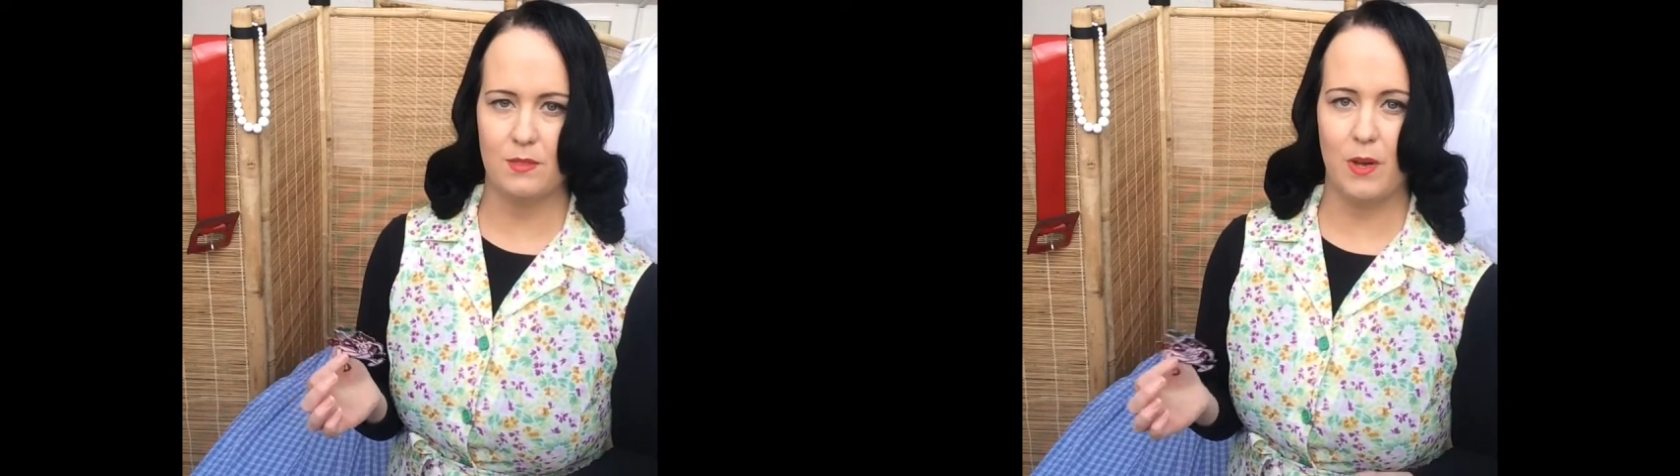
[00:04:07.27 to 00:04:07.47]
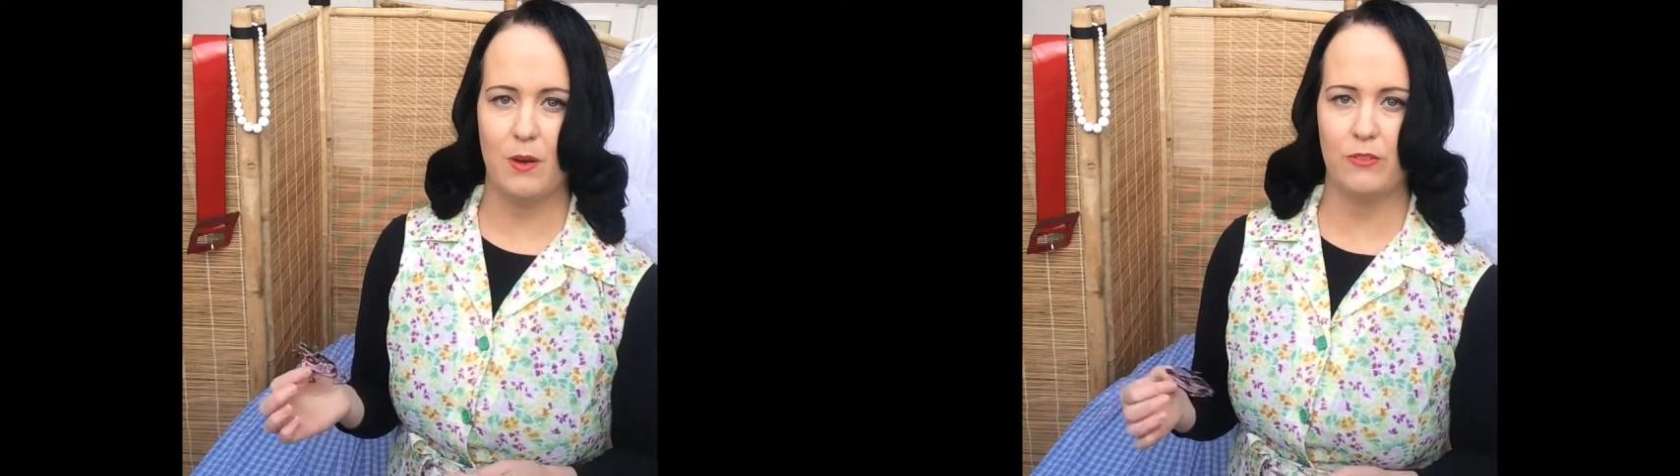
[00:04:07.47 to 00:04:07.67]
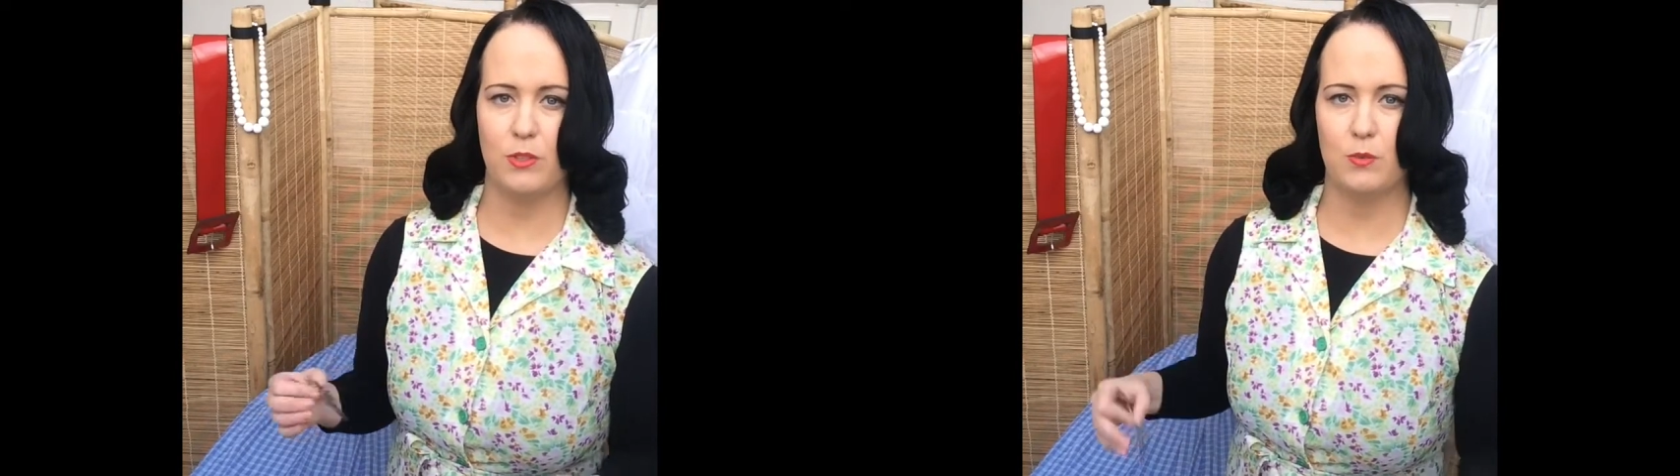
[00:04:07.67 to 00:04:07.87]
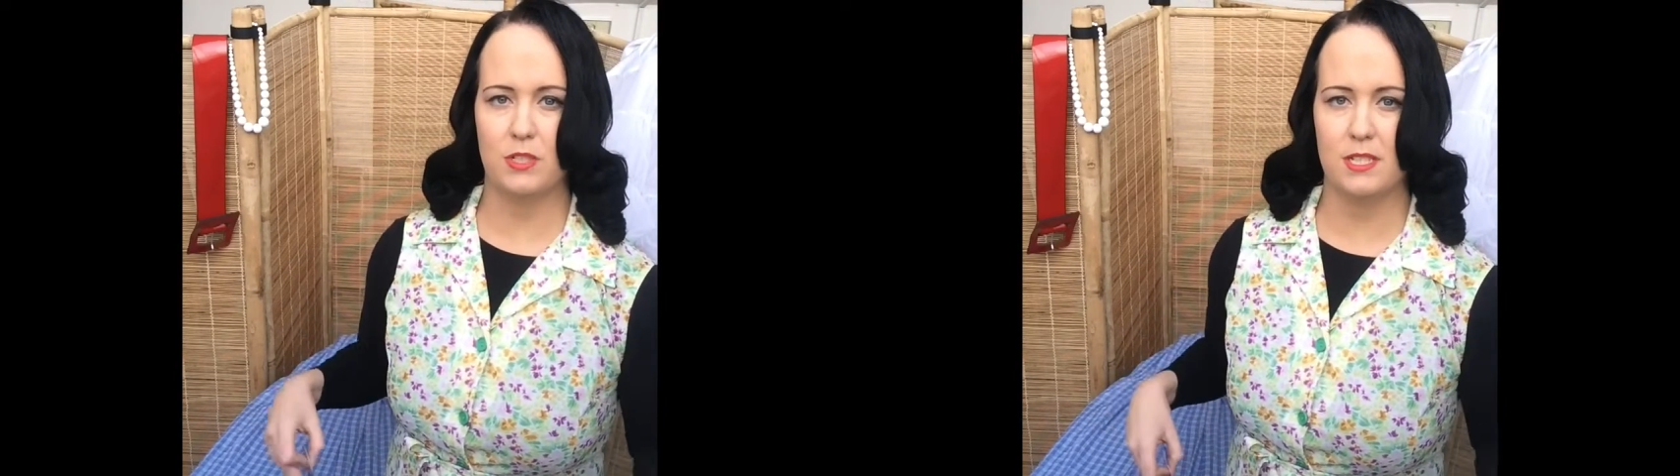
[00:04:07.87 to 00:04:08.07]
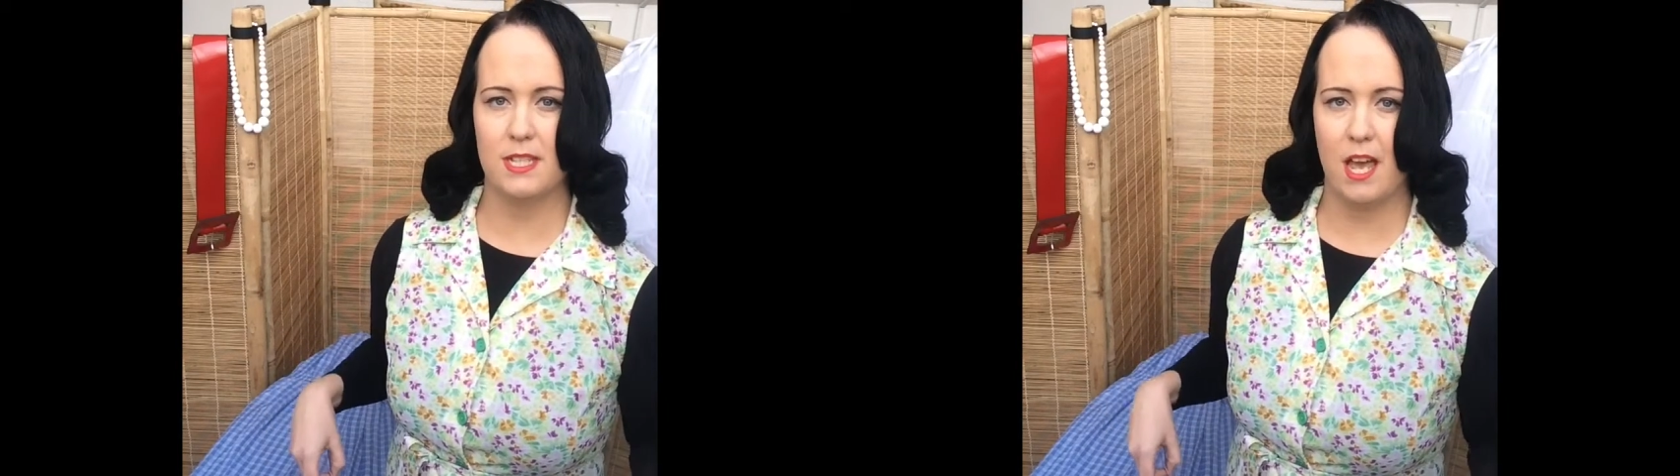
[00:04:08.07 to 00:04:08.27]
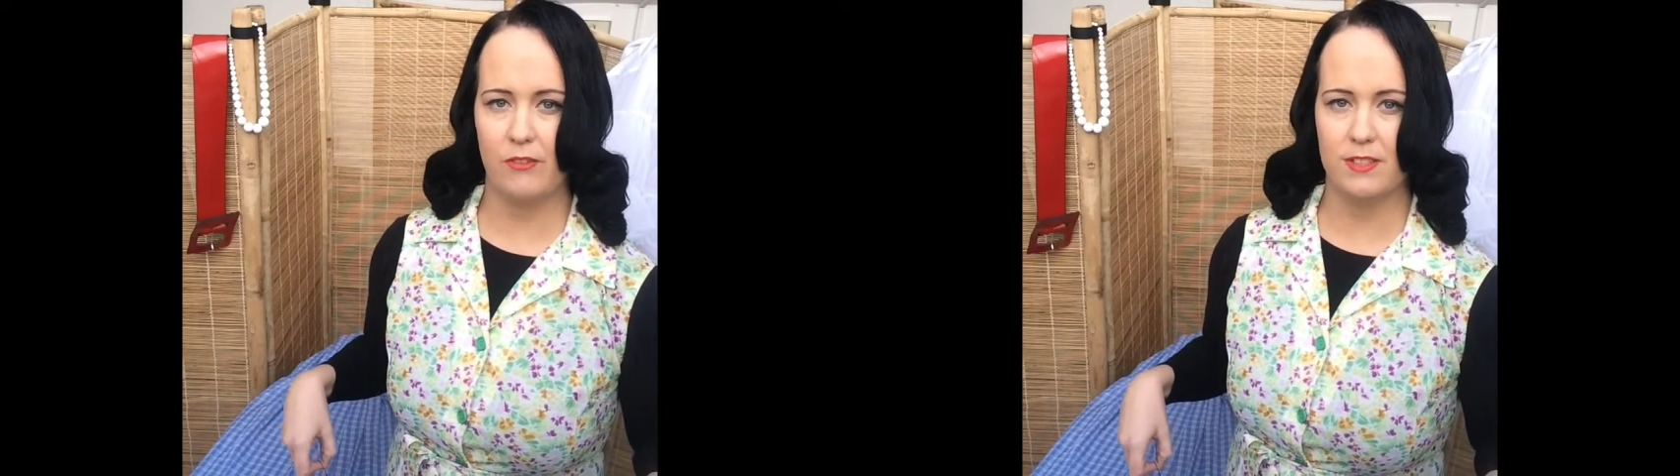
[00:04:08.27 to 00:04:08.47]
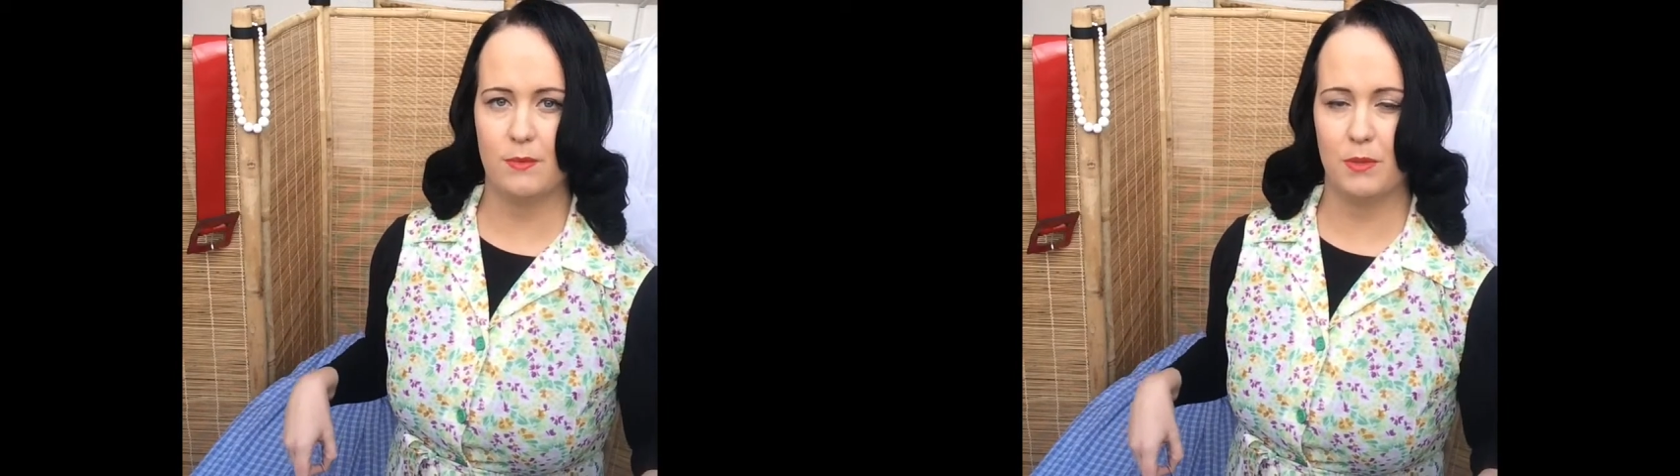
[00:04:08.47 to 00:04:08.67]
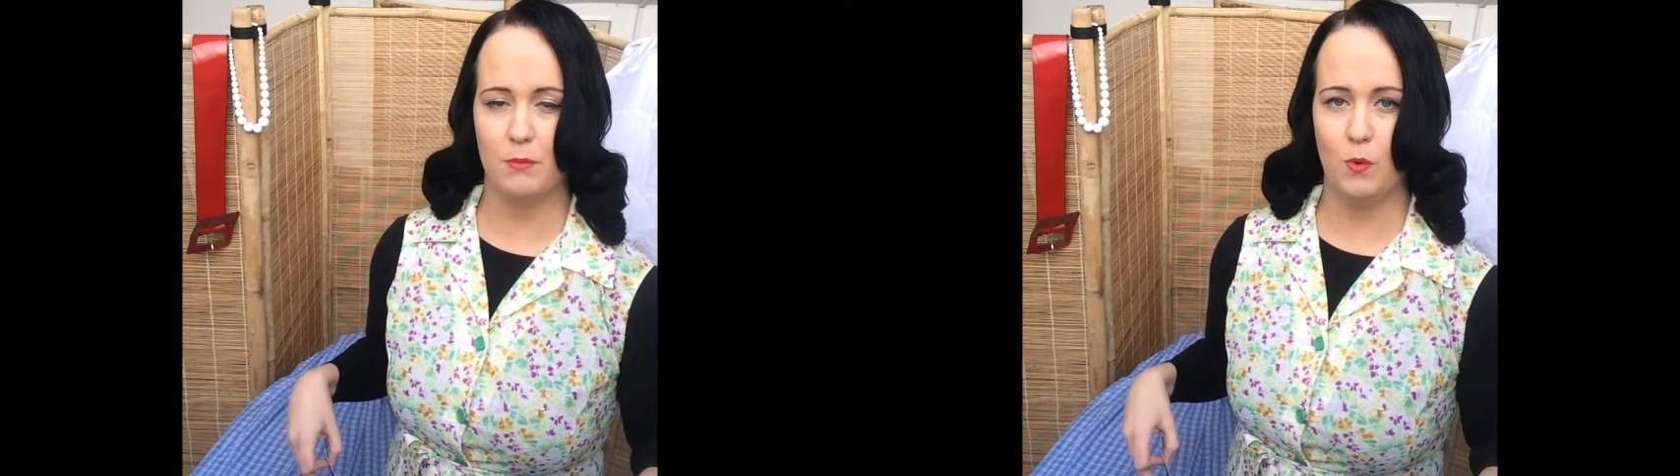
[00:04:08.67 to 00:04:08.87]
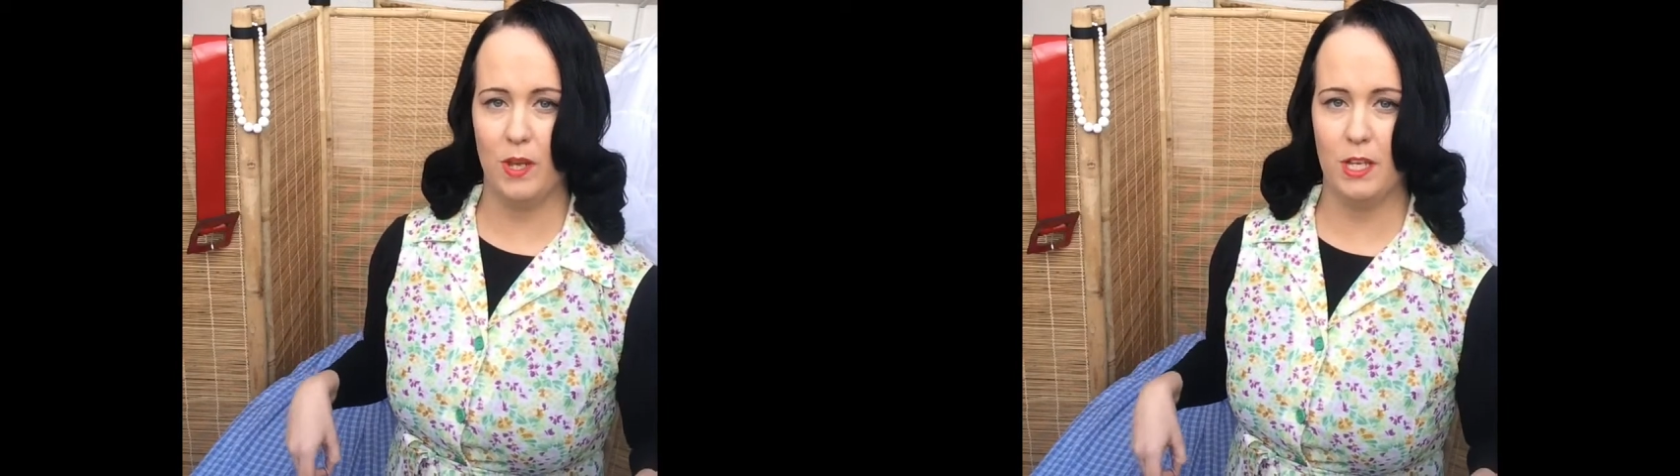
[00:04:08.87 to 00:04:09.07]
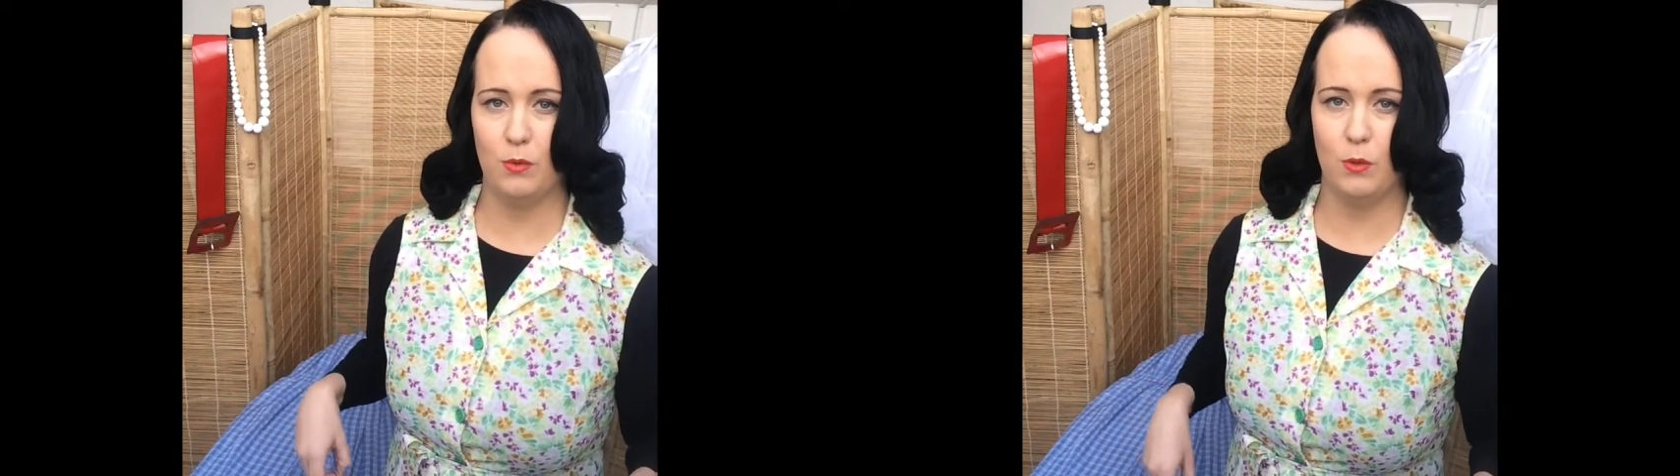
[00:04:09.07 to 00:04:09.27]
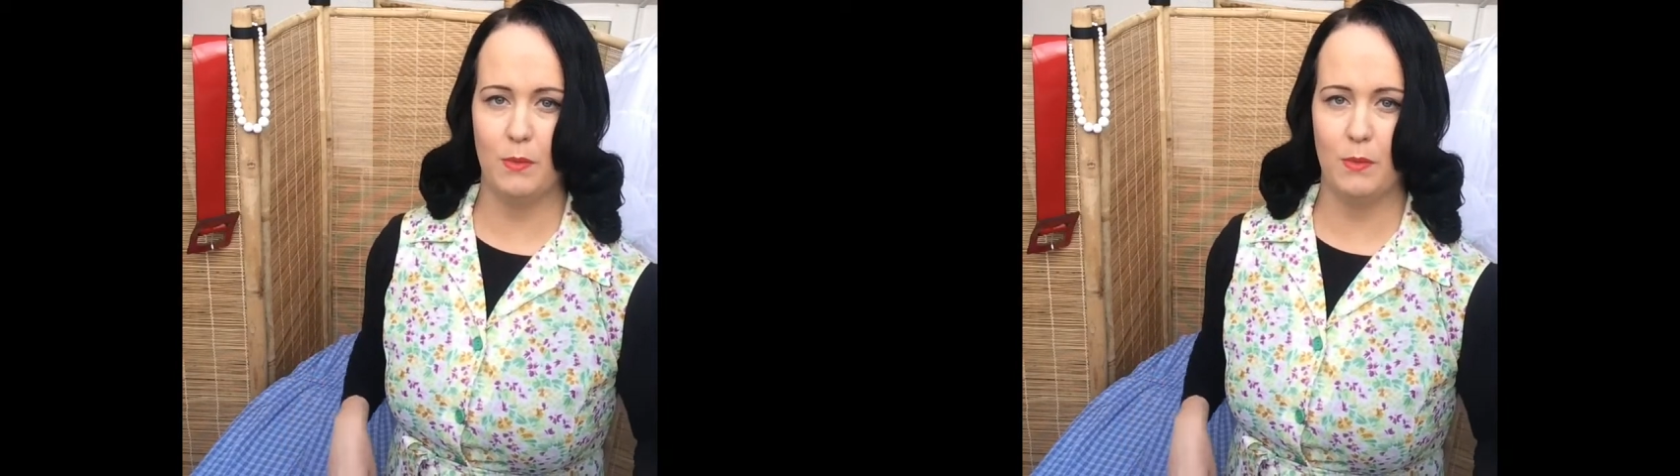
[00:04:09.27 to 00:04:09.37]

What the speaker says: well if you wanted to have it something more equal,